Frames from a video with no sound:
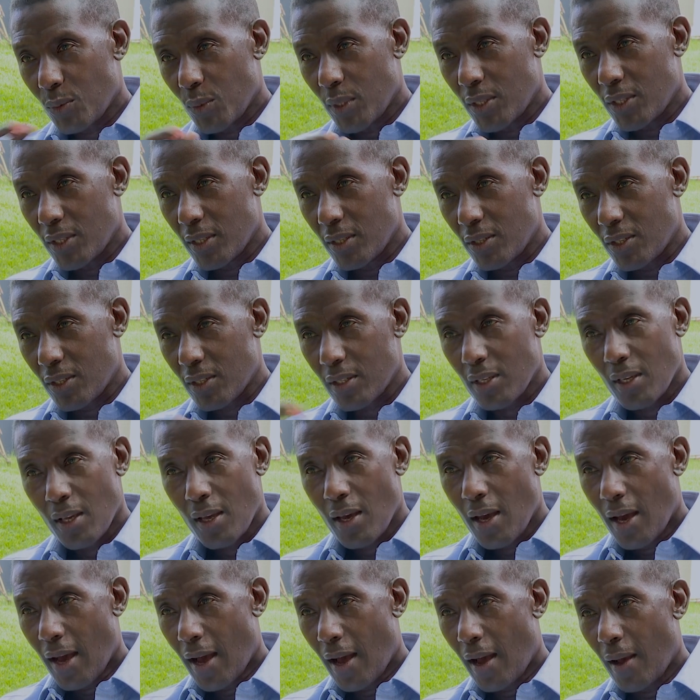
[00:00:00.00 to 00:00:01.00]
which is
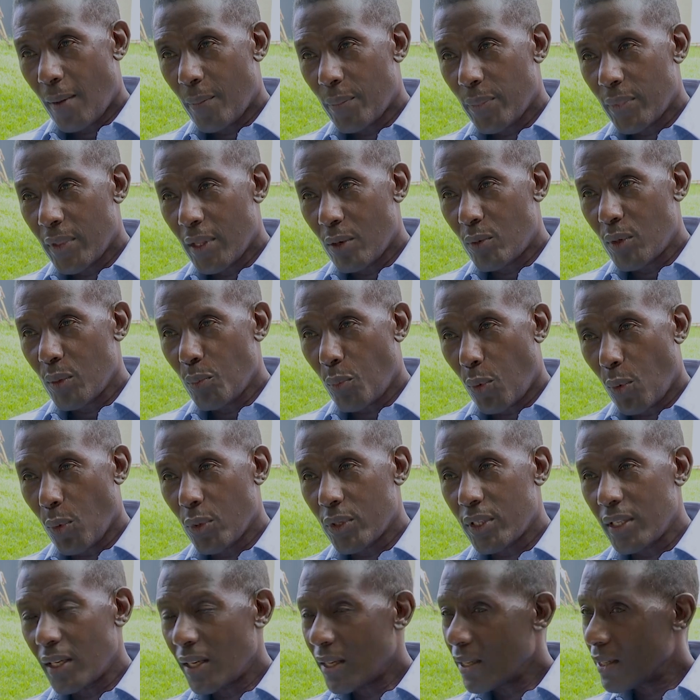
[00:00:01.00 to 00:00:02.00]
the
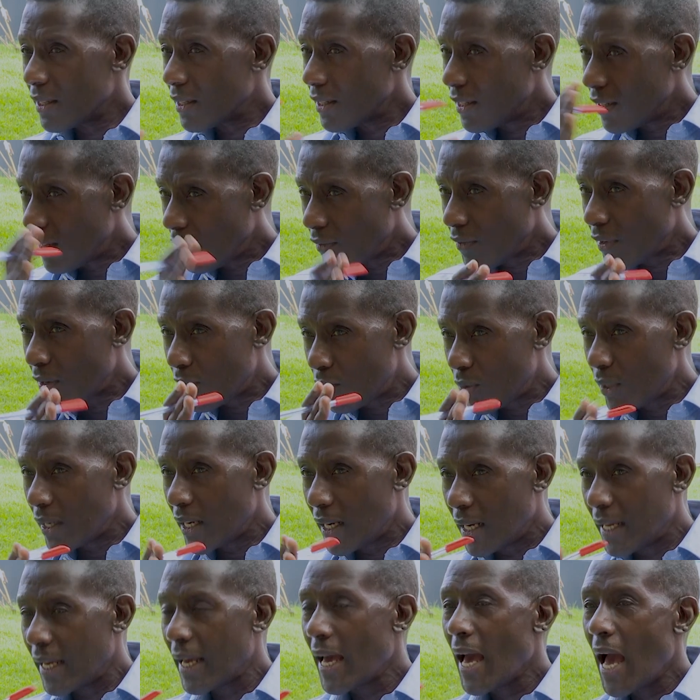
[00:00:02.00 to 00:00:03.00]
reporting is never
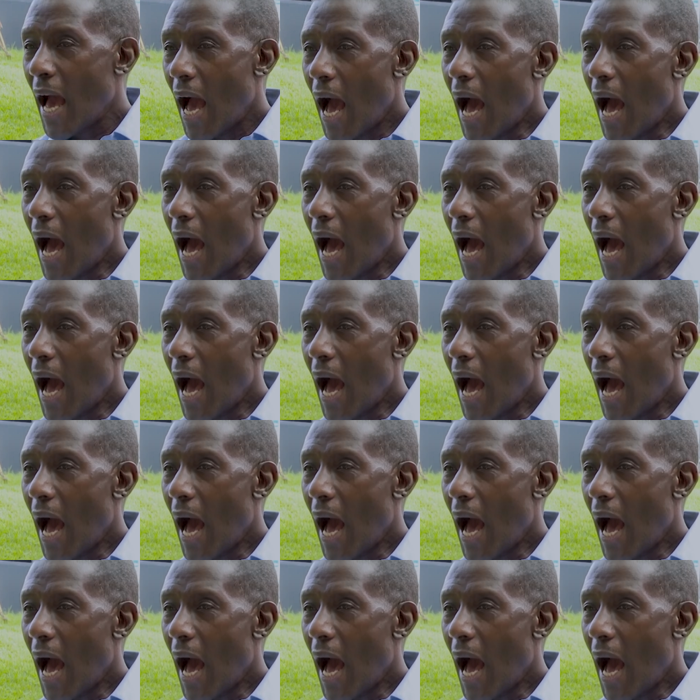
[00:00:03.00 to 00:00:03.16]
really